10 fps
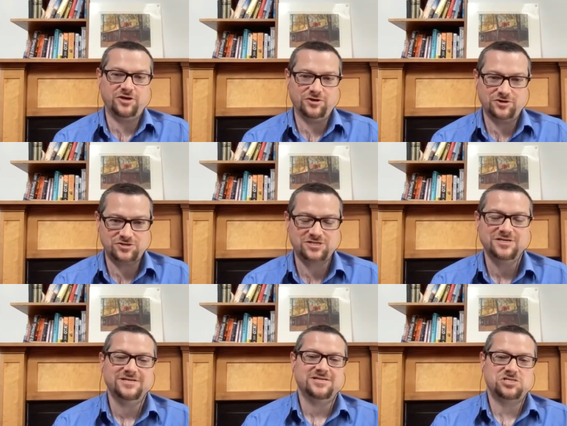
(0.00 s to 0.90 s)
years
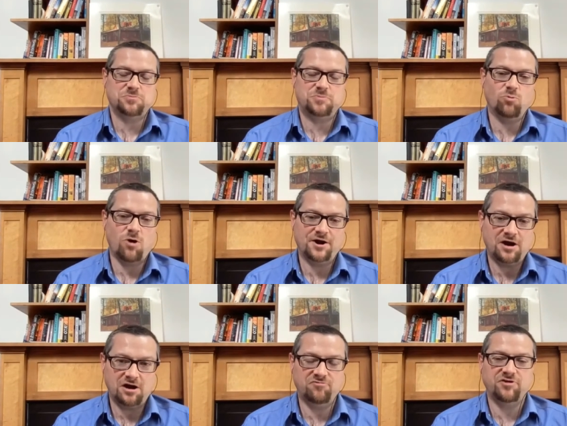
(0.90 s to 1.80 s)
to be one
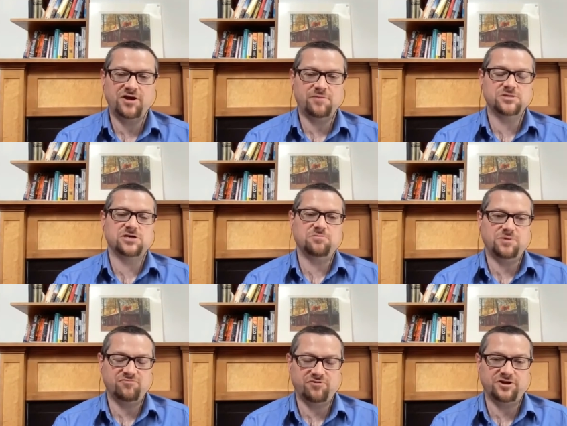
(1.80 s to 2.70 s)
of amazon
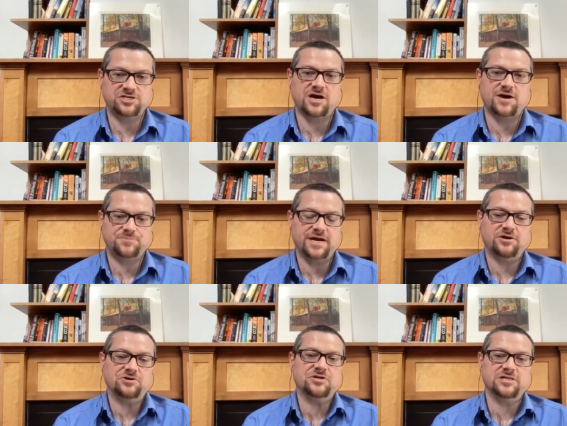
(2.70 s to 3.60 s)
being very top
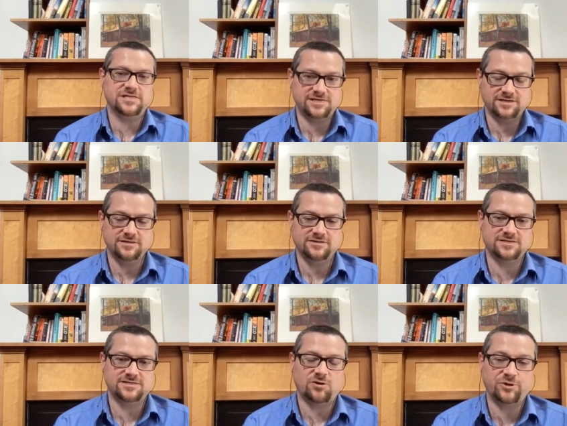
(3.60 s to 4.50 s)
down listen
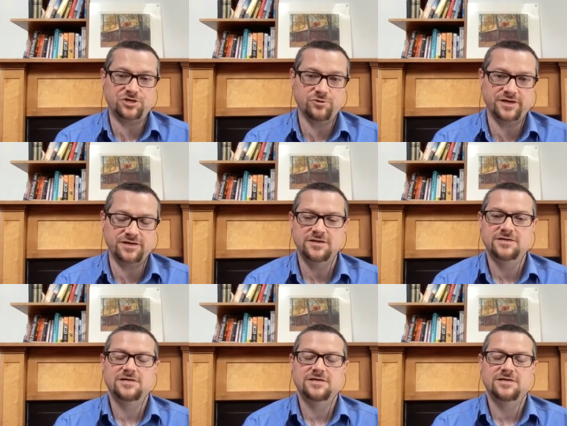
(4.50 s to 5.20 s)
this is how we do it